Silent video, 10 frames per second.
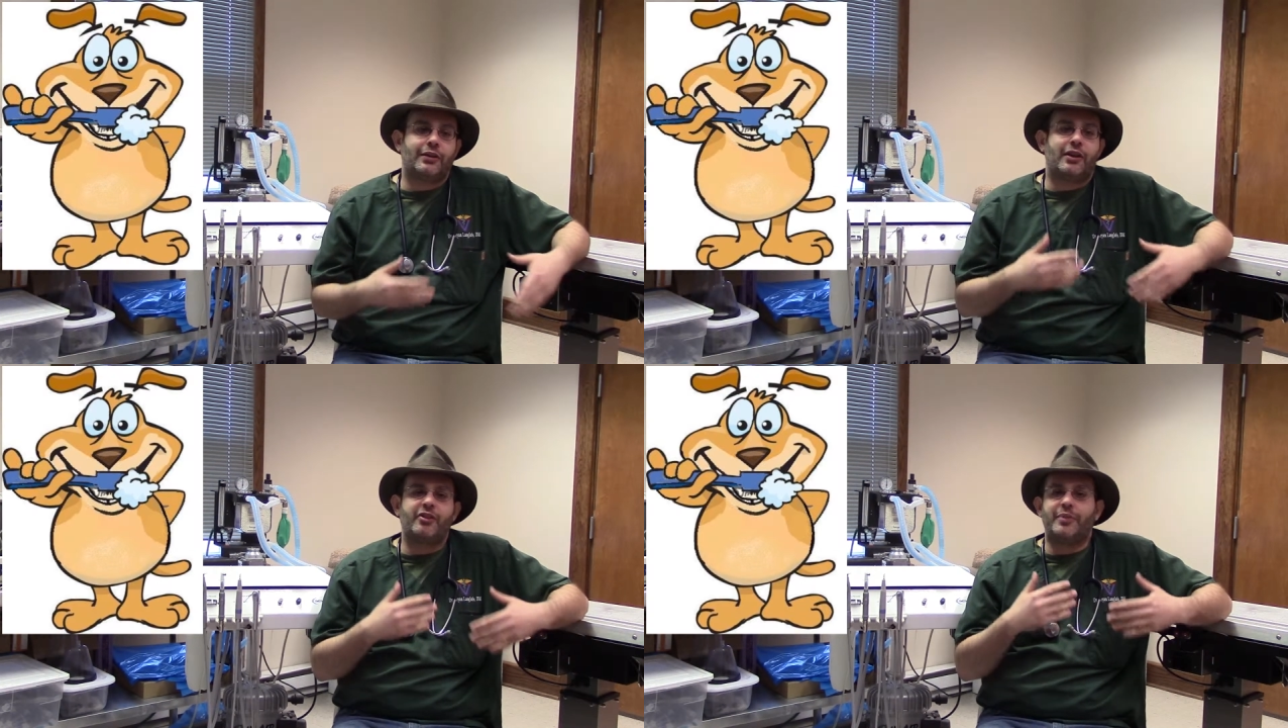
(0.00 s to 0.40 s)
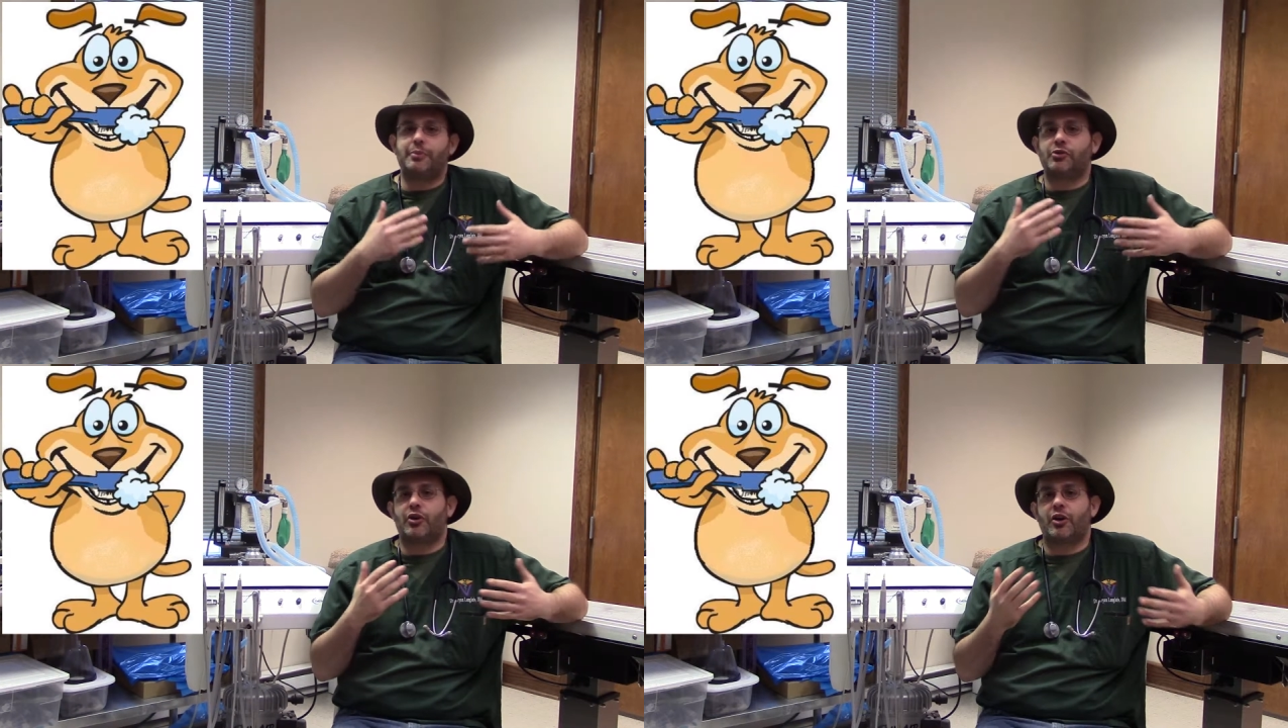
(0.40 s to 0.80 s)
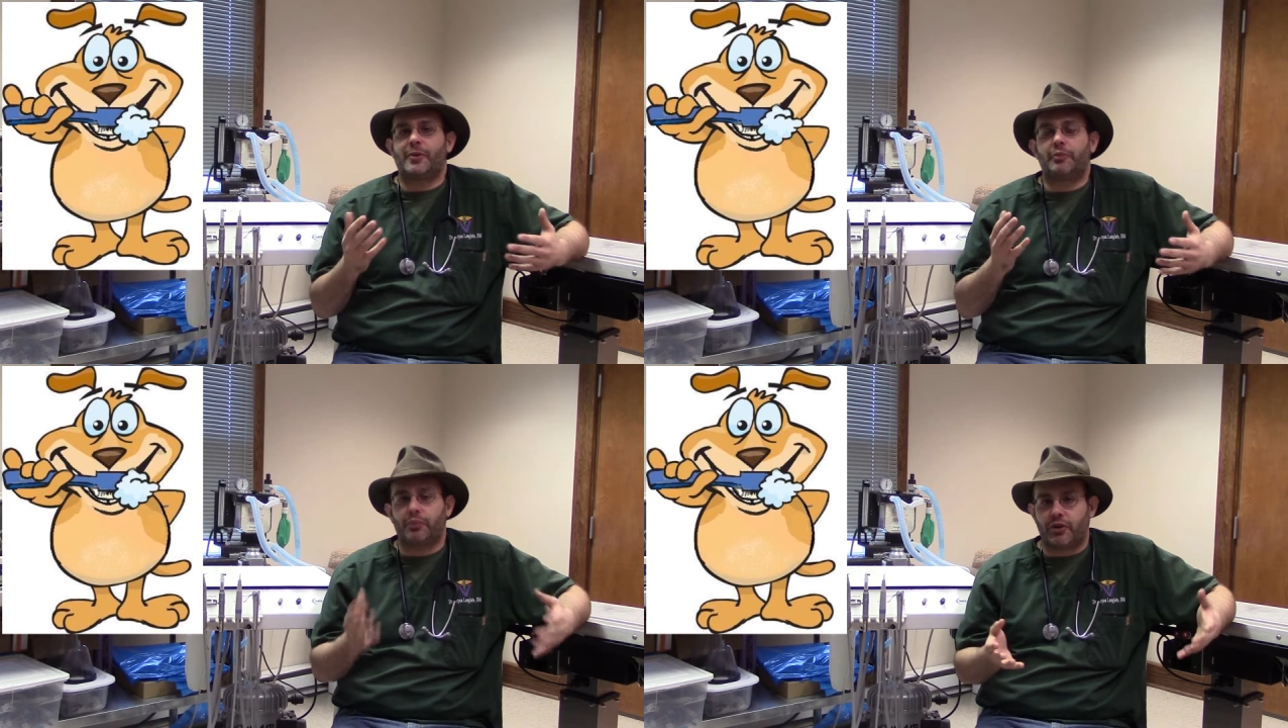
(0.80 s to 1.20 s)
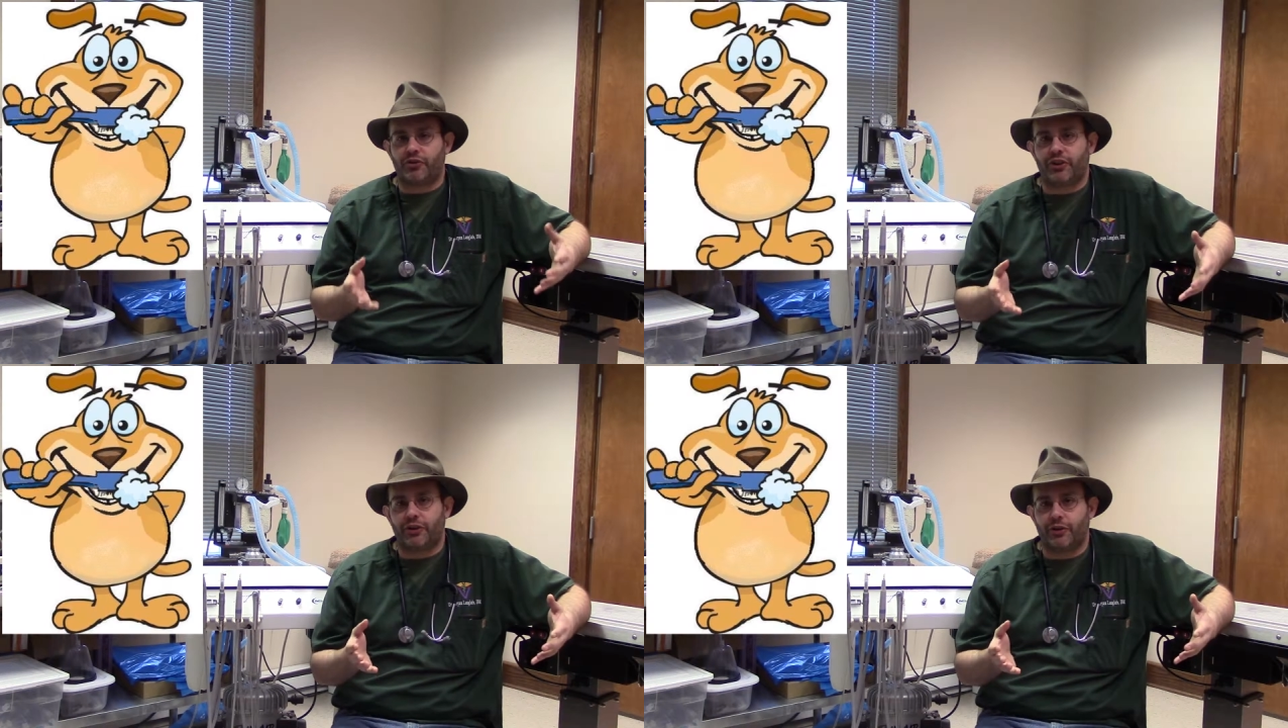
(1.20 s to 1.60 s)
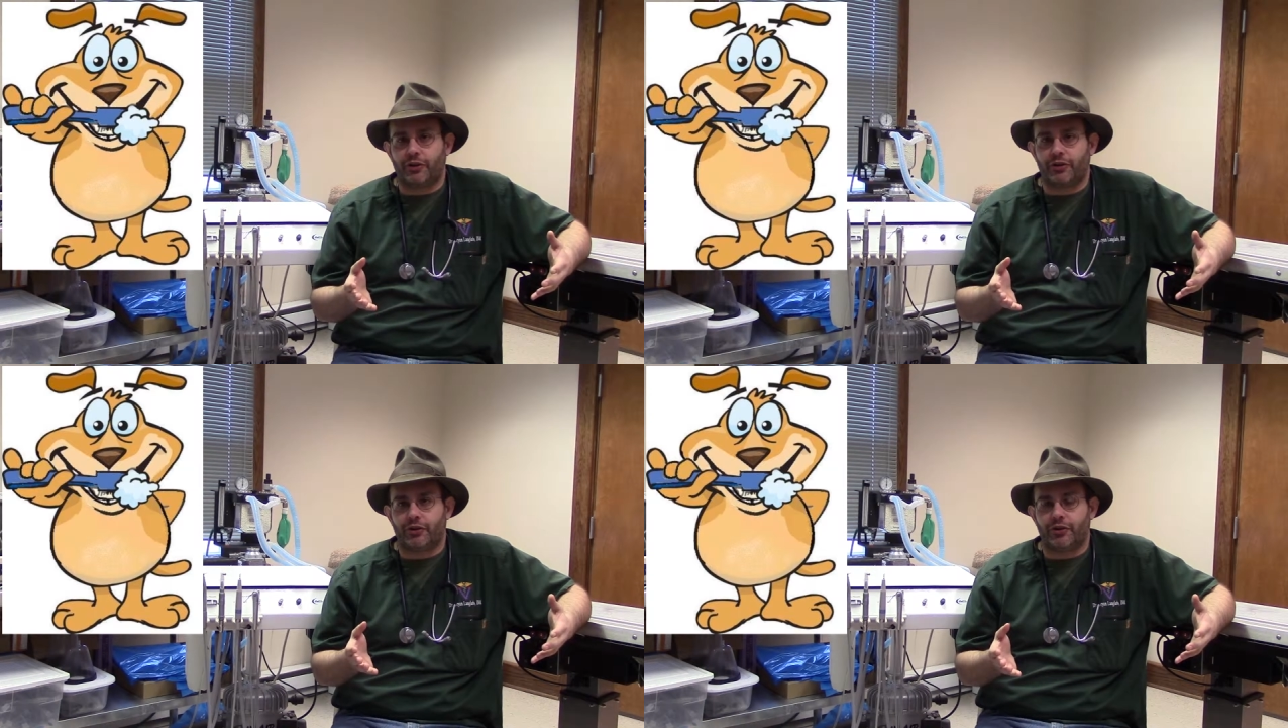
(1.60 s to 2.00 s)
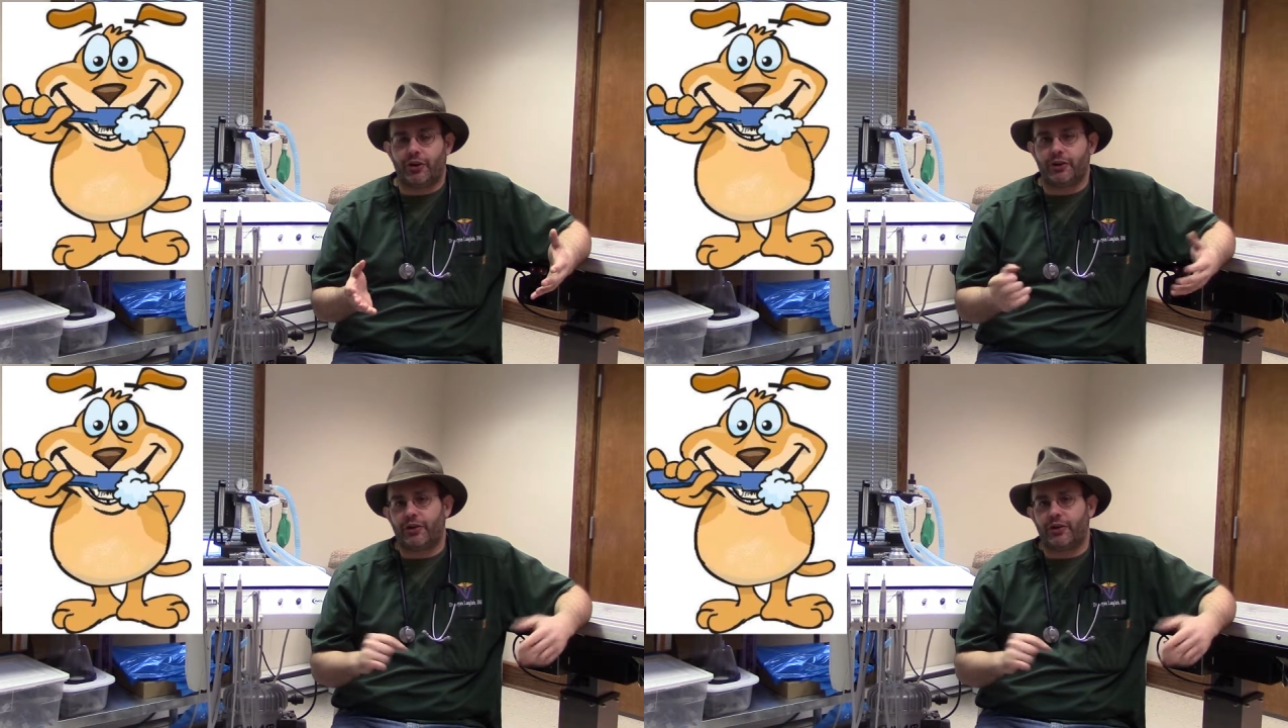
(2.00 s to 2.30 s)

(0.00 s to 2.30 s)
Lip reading: a lot of people talk about brushing your dog